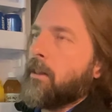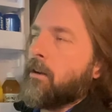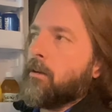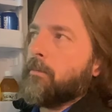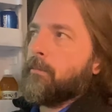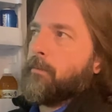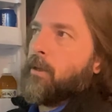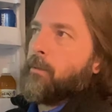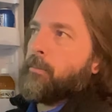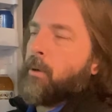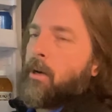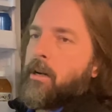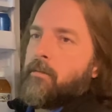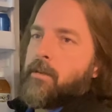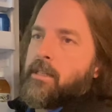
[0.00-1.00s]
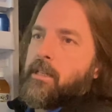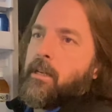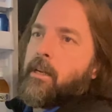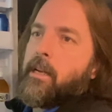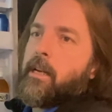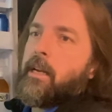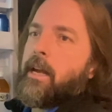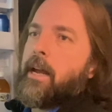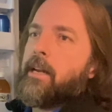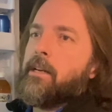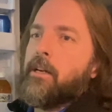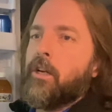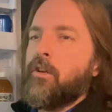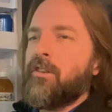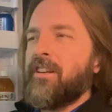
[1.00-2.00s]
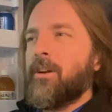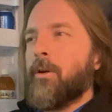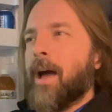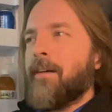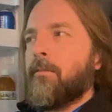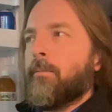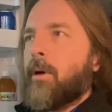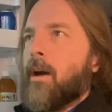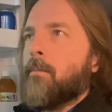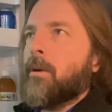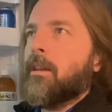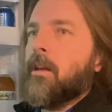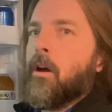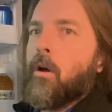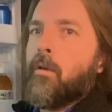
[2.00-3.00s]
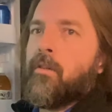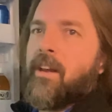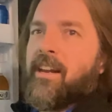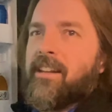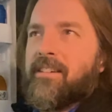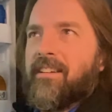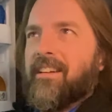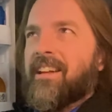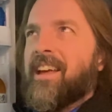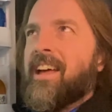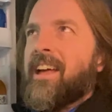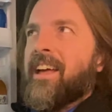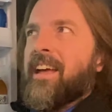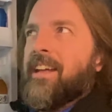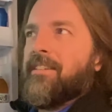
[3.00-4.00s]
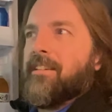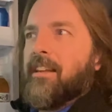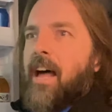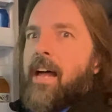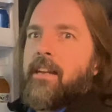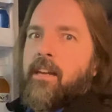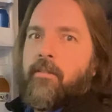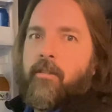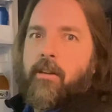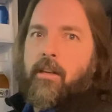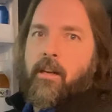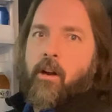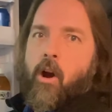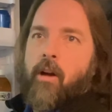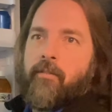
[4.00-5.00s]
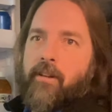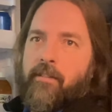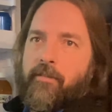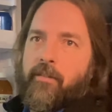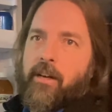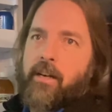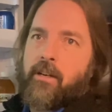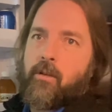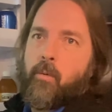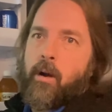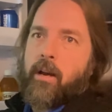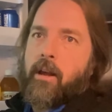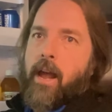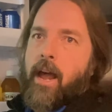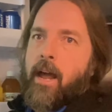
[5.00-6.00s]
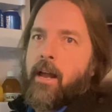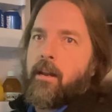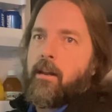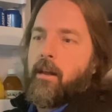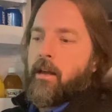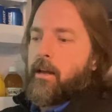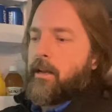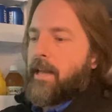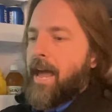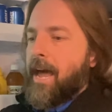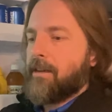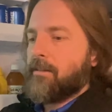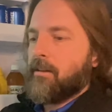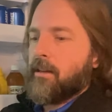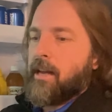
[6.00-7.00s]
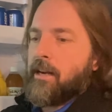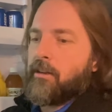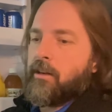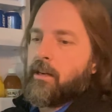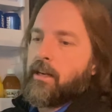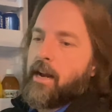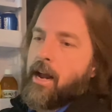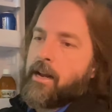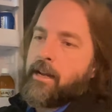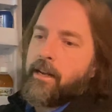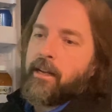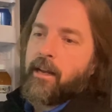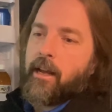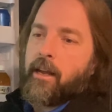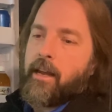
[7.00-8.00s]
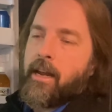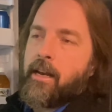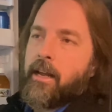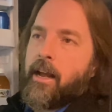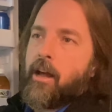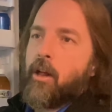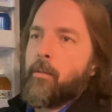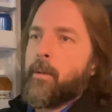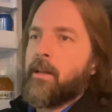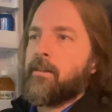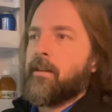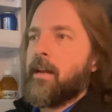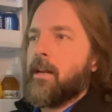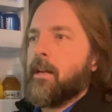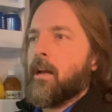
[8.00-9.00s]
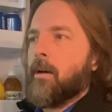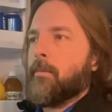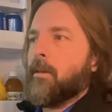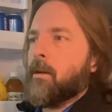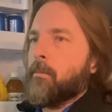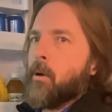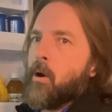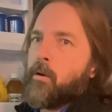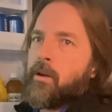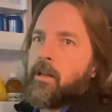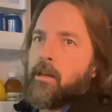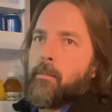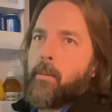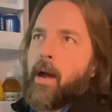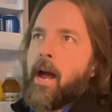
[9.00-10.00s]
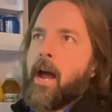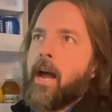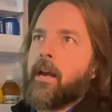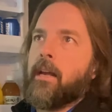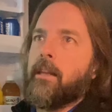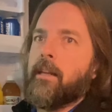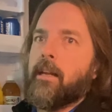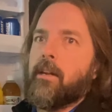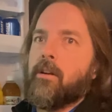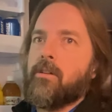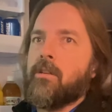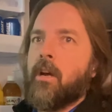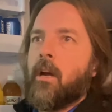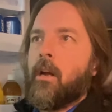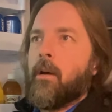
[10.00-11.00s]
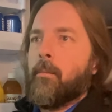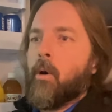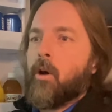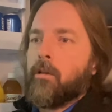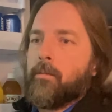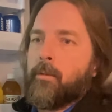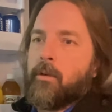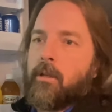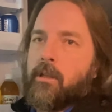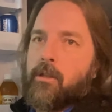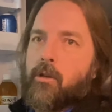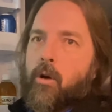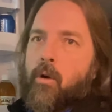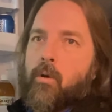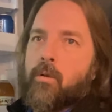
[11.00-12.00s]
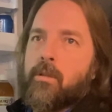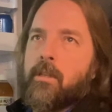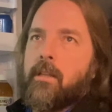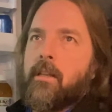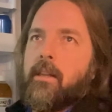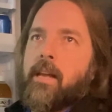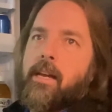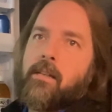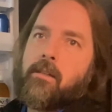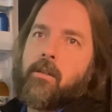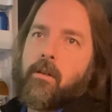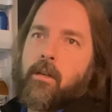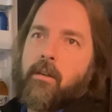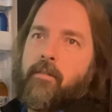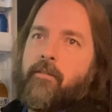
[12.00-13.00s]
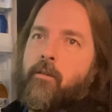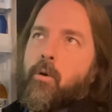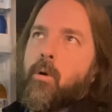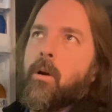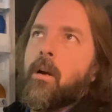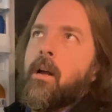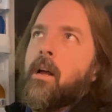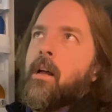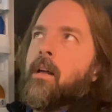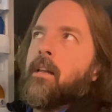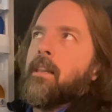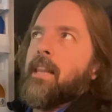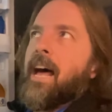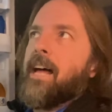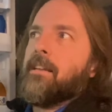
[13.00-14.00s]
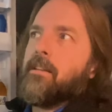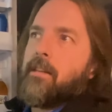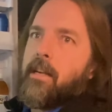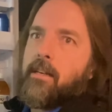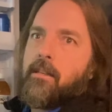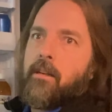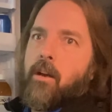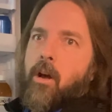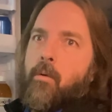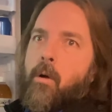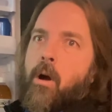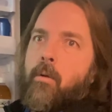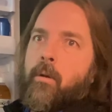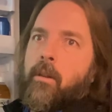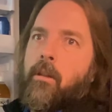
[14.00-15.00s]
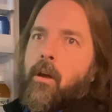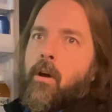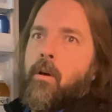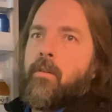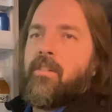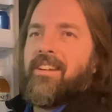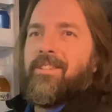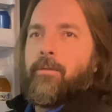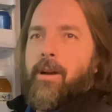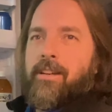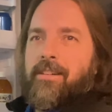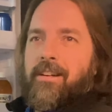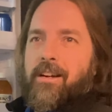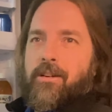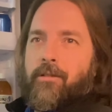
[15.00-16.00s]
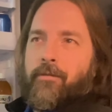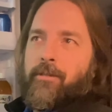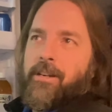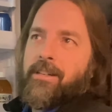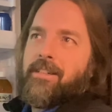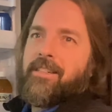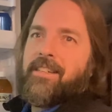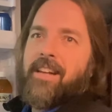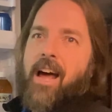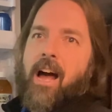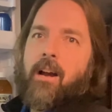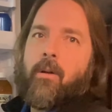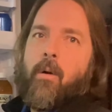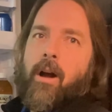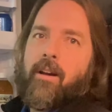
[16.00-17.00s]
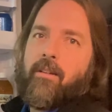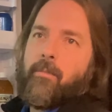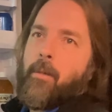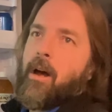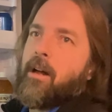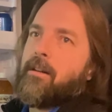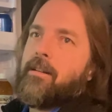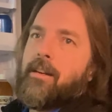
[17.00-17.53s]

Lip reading: They're pretty resilient, and you usually don't have a problem with those. And it's a lot different than the RV fridge, where you had gas and electric, and you had heating elements heating up the ammonia in the back, and then there's multiple controls that the thing's looking for. Lots of things that go wrong with those. These residential fridges, not quite as much.